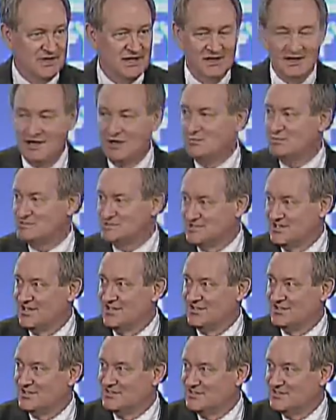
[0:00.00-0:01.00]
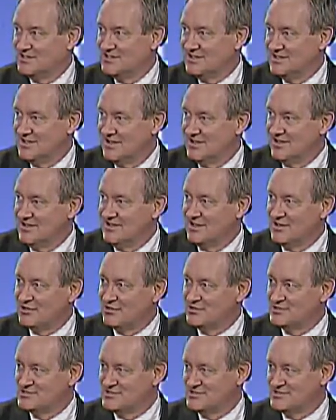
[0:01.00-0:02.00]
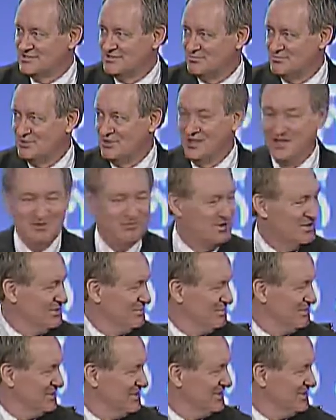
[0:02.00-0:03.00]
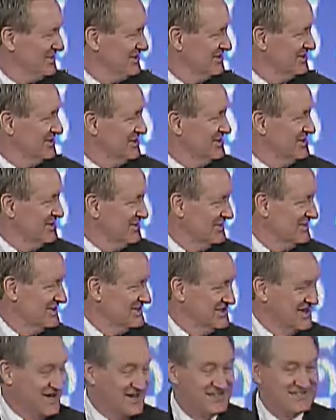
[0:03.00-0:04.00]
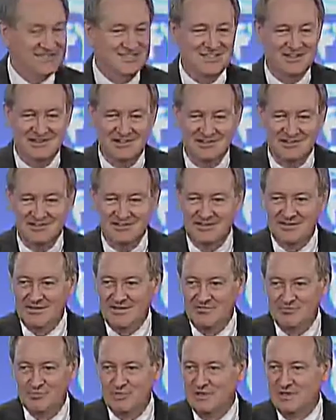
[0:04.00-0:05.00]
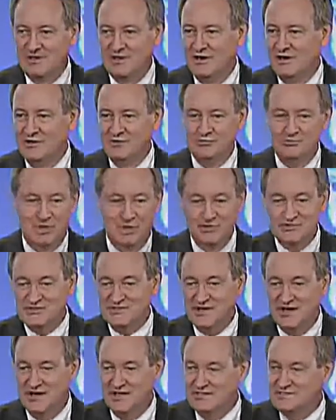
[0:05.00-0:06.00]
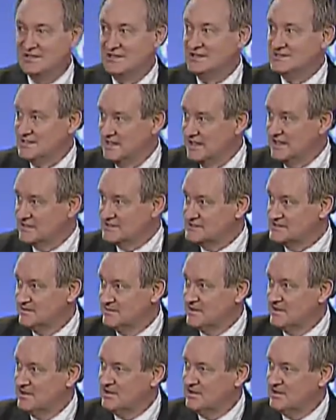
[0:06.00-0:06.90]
And I would say that the arrows is a polite way to put it. The attacks have been on both sides intense.